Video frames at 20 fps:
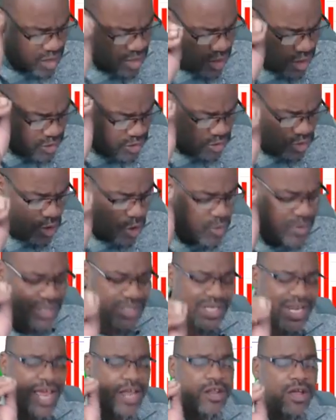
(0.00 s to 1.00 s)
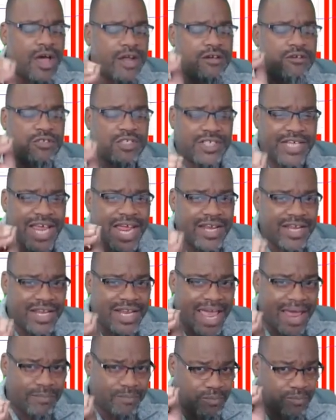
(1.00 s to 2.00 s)
un- go into that
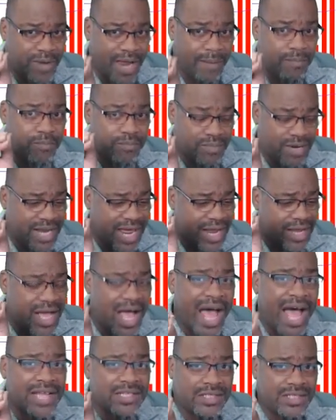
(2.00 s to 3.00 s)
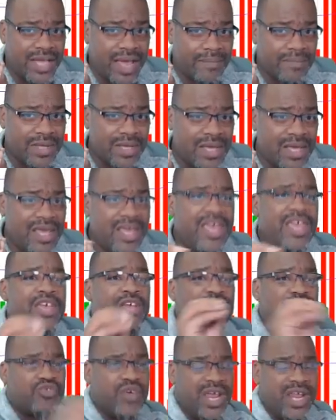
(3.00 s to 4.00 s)
understanding, that, that, that concept.
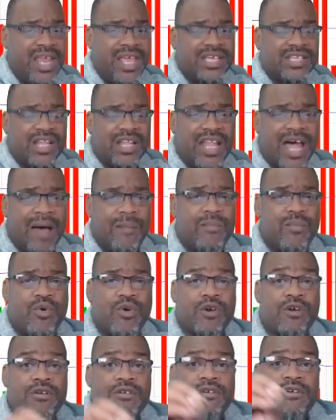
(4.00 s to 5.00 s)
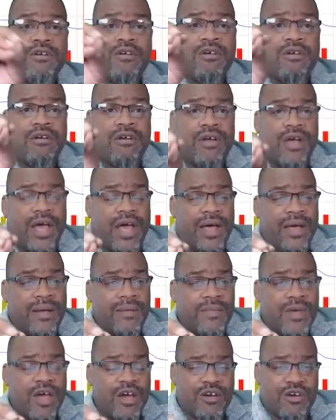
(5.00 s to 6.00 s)
Trading is a lot more
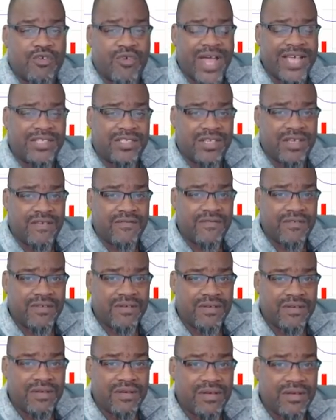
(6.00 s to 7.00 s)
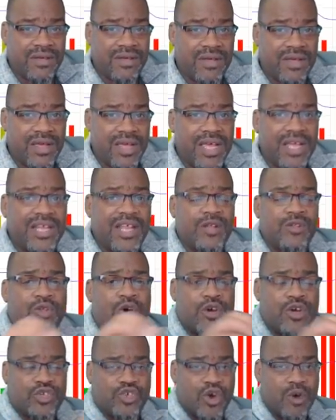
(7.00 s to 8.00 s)
um, aggressive than
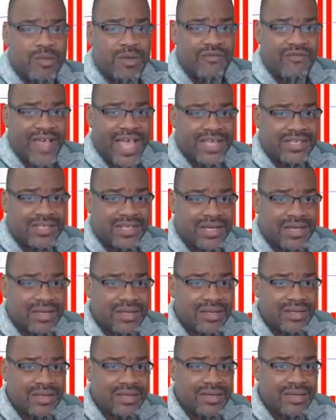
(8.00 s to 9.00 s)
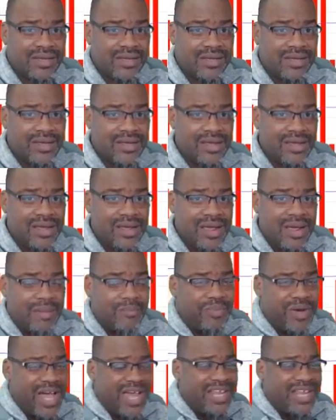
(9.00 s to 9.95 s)
longer-term investing. But